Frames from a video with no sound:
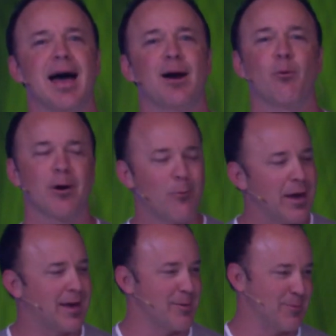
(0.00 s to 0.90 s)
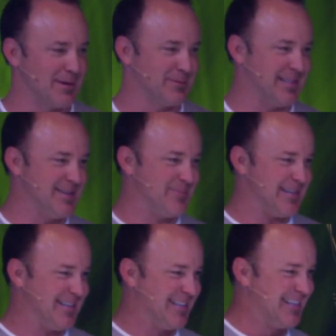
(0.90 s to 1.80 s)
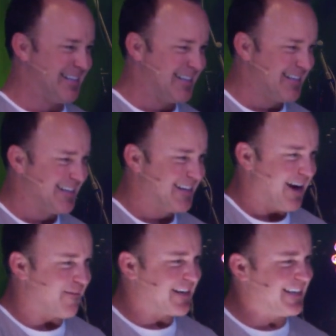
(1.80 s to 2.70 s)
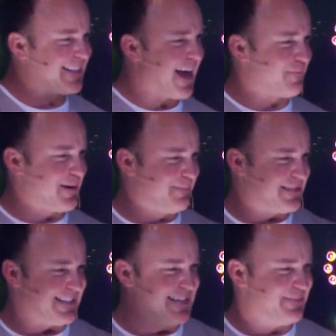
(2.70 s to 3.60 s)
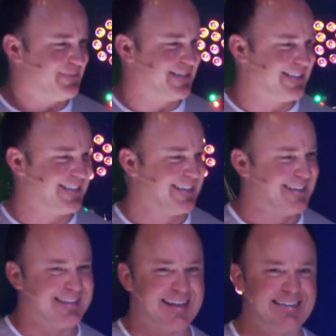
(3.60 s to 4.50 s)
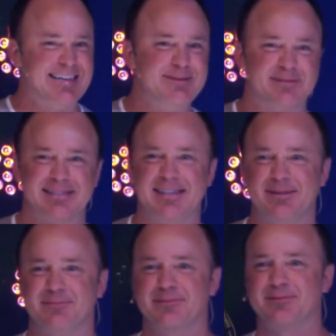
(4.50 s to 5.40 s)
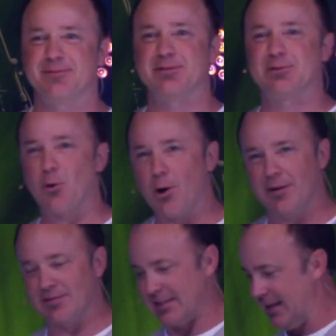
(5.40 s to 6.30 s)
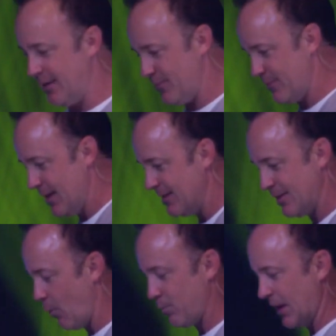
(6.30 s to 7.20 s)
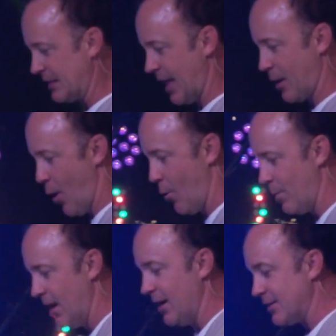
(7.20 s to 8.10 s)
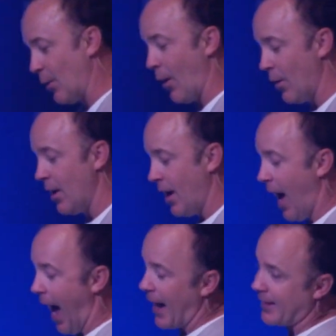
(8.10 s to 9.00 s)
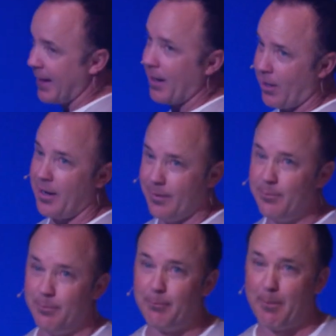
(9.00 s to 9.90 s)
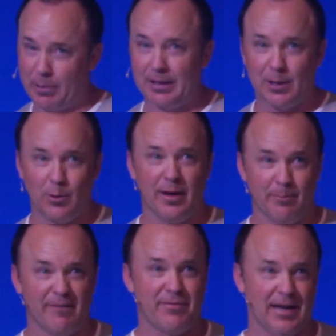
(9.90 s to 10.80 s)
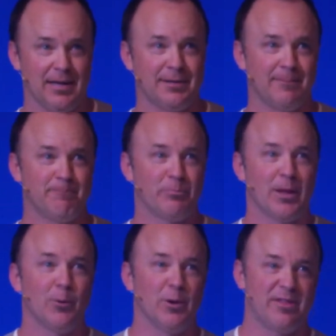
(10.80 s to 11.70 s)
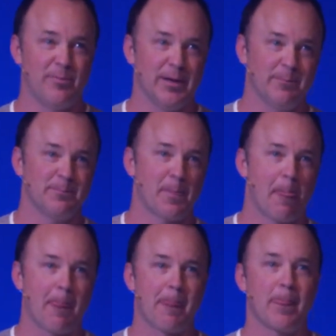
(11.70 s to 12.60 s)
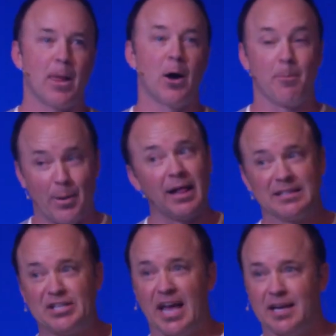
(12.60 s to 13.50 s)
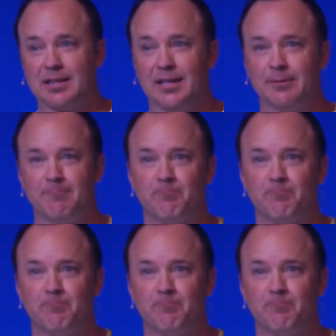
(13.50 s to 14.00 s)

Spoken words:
I don't want to wake up when I'm sleeping. I want to get to that REM sleep, that deep sleep, restorative sleep. It's no place like home. So I carry my pillow and my fan with me, unapologetically.